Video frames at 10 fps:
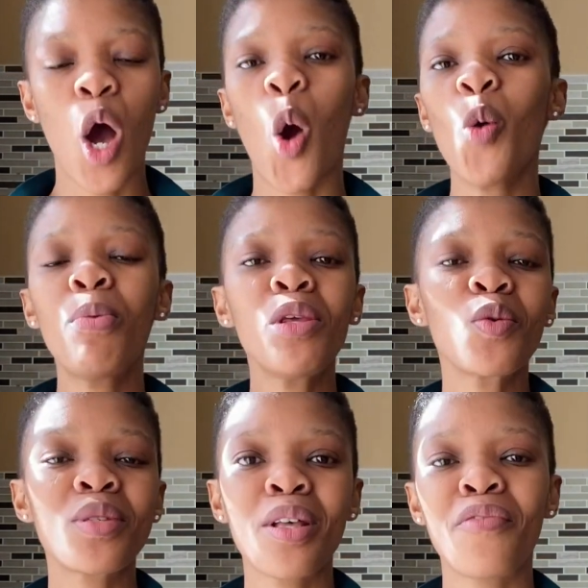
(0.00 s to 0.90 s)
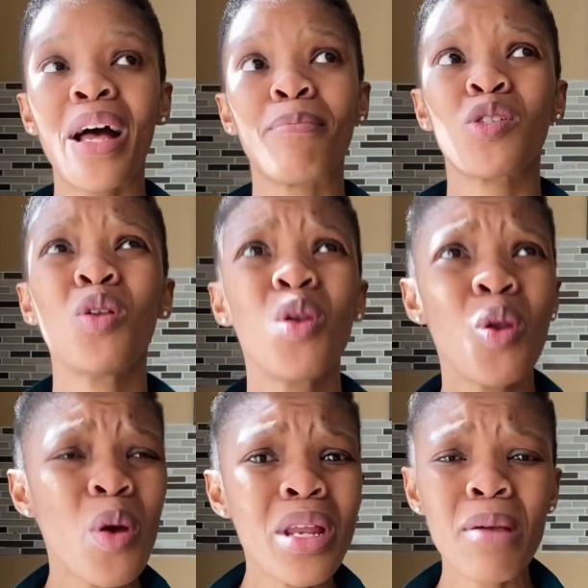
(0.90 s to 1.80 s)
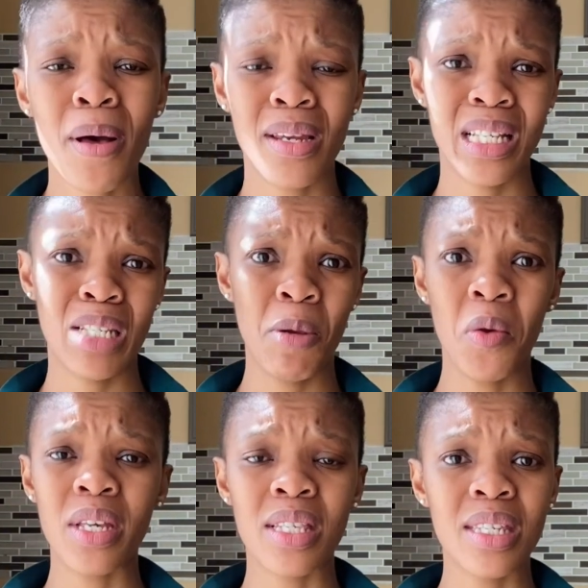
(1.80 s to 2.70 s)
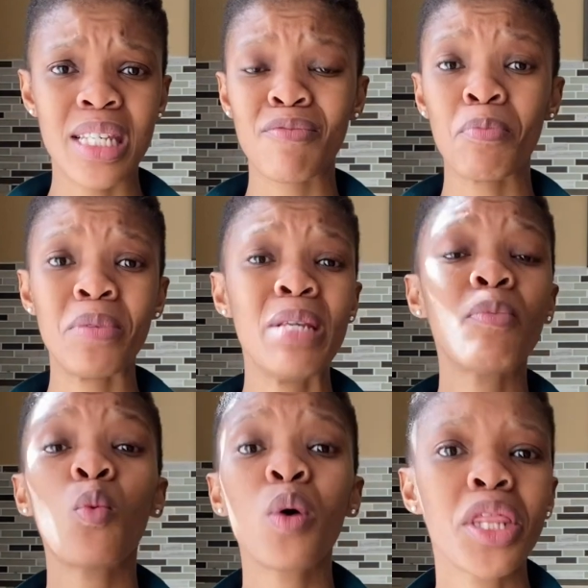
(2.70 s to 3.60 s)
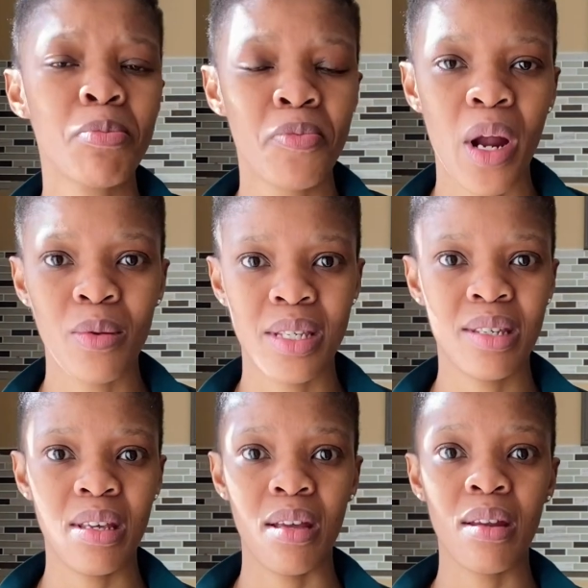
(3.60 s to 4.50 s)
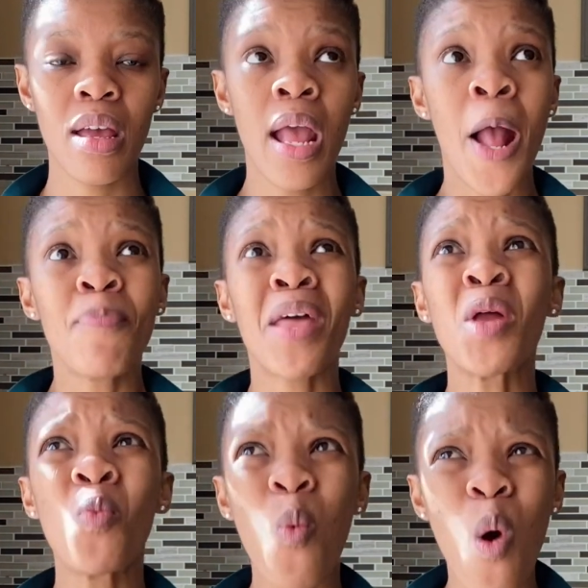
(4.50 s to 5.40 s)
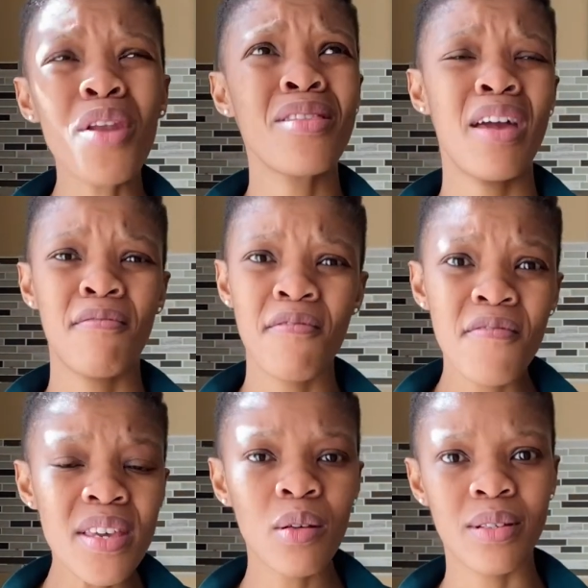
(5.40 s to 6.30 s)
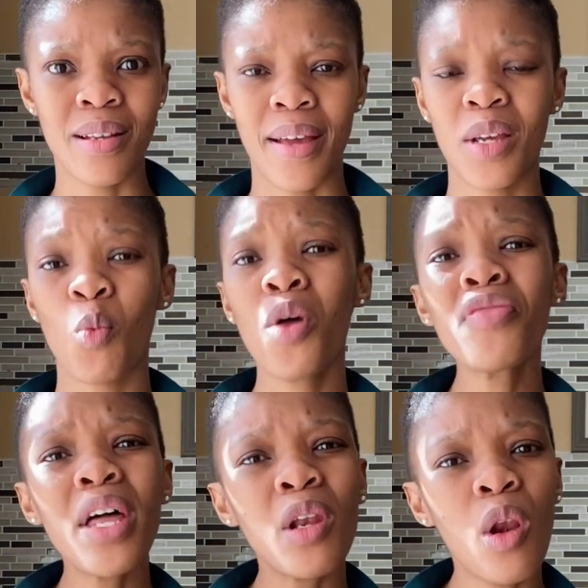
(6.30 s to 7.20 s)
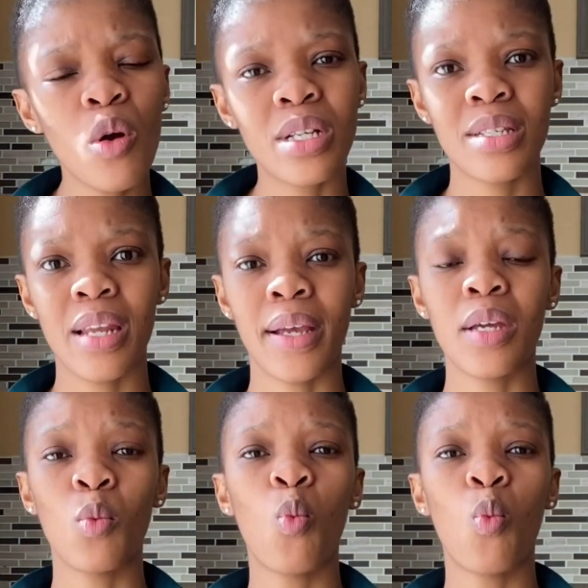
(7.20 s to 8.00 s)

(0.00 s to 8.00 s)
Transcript: Open yourself up to learning about experiences from people with brown skin and what that feels like and what that looks like, and